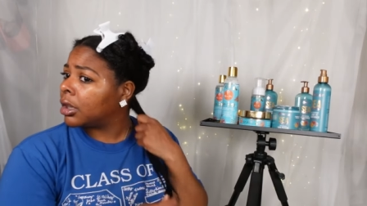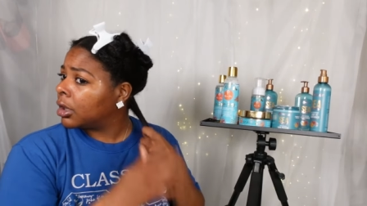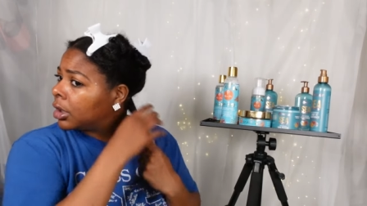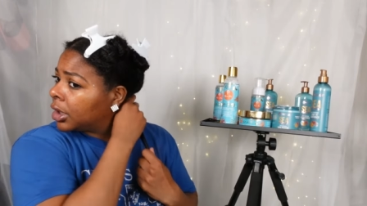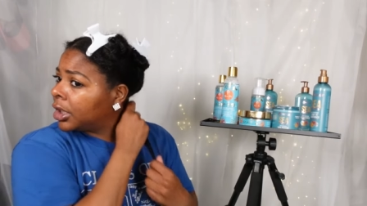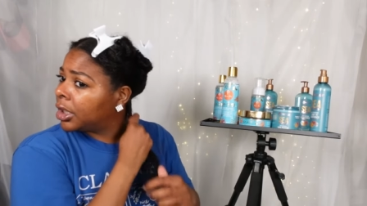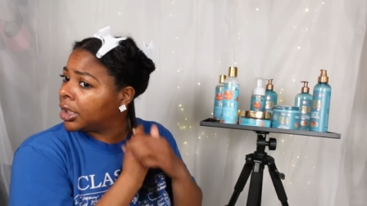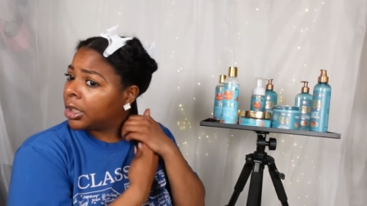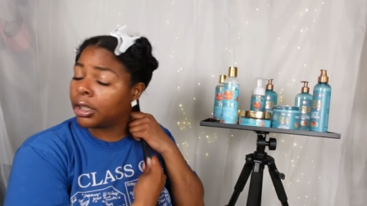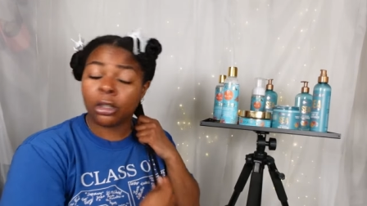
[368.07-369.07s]
a
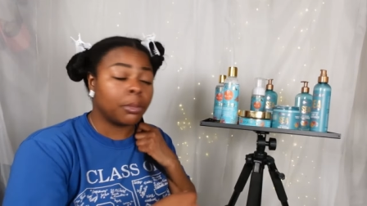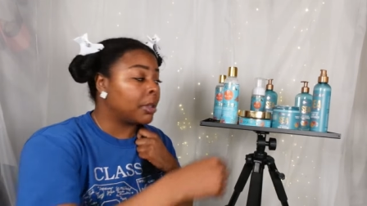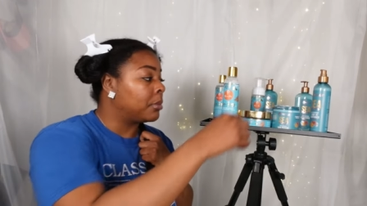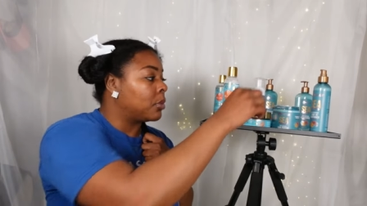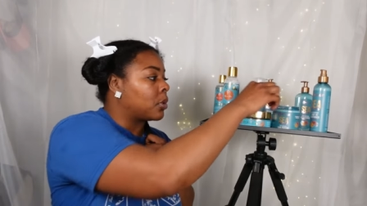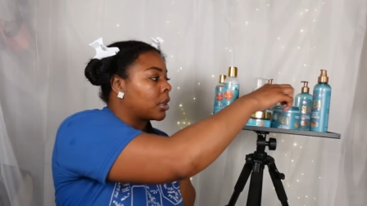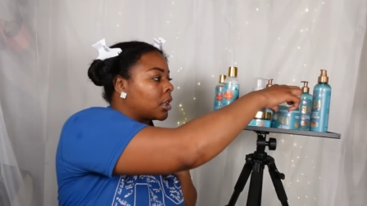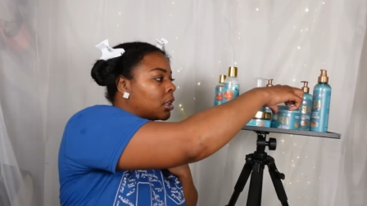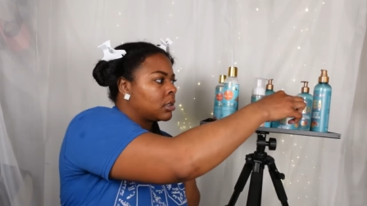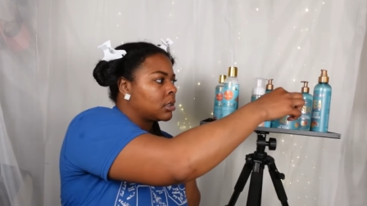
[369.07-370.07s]
little bit
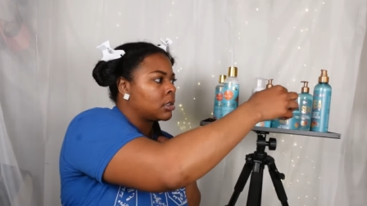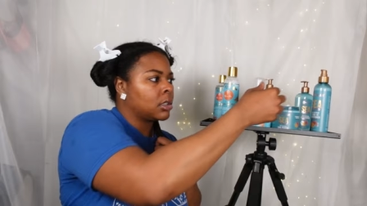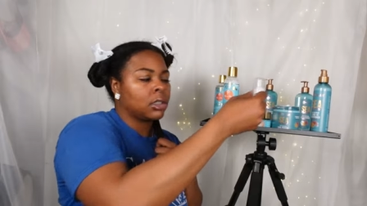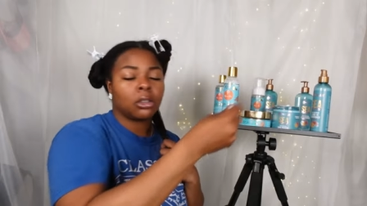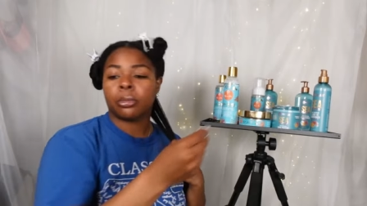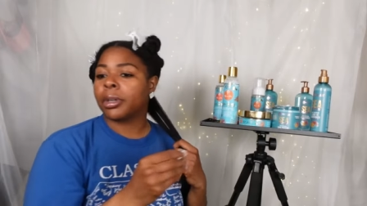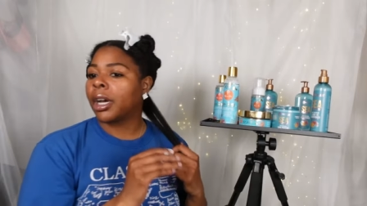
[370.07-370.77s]
more, just a little bit.